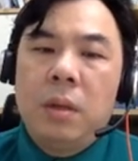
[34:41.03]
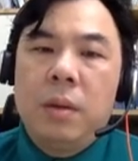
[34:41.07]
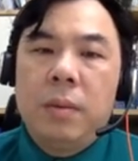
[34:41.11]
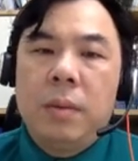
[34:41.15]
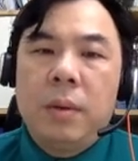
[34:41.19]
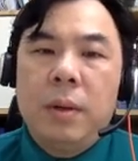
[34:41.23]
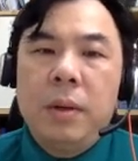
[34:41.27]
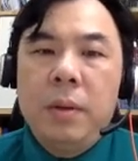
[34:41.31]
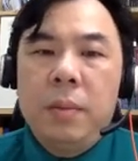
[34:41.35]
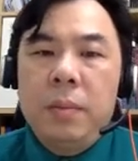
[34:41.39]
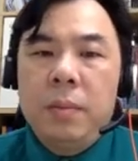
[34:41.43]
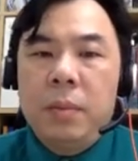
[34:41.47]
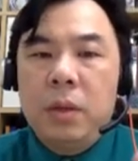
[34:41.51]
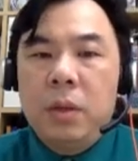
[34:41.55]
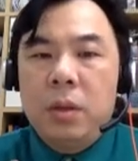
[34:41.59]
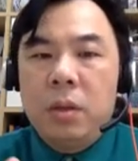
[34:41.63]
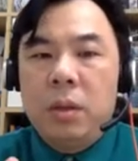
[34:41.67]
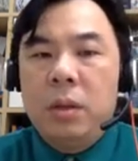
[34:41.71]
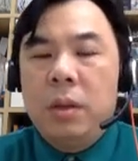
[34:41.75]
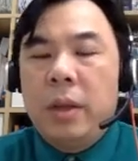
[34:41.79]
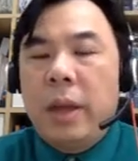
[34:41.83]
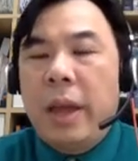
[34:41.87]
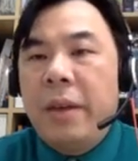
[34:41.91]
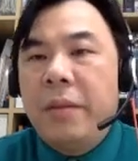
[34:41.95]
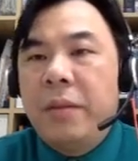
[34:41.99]
right. So
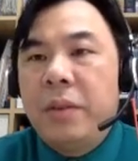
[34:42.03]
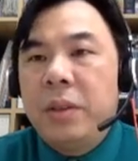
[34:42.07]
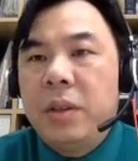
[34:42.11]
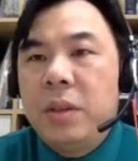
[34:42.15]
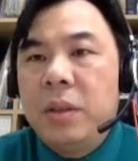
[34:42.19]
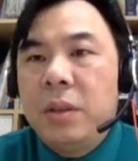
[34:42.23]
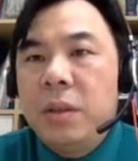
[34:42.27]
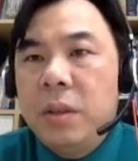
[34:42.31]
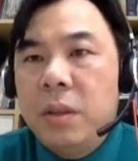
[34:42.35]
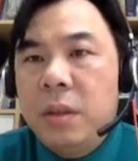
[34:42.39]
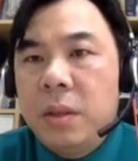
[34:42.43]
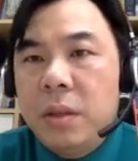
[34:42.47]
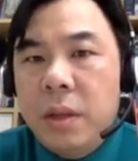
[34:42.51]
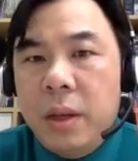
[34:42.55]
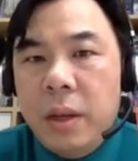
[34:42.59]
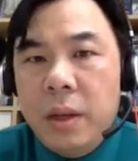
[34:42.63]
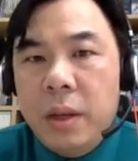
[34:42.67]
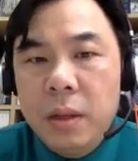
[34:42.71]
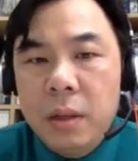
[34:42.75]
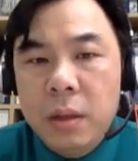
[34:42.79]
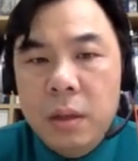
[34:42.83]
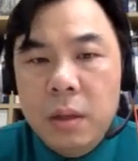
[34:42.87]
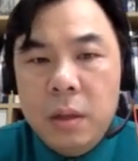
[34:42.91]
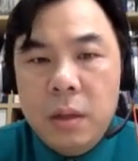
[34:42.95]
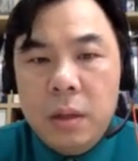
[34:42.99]
the evidence is there.